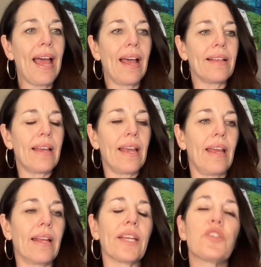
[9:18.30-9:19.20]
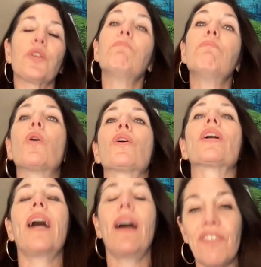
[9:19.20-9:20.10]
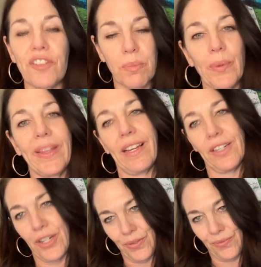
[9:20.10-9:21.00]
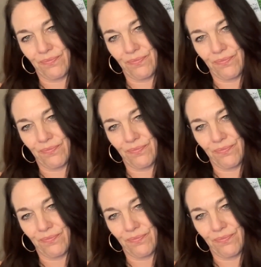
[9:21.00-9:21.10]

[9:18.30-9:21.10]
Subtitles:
And it gets you more comfortable with the unknown.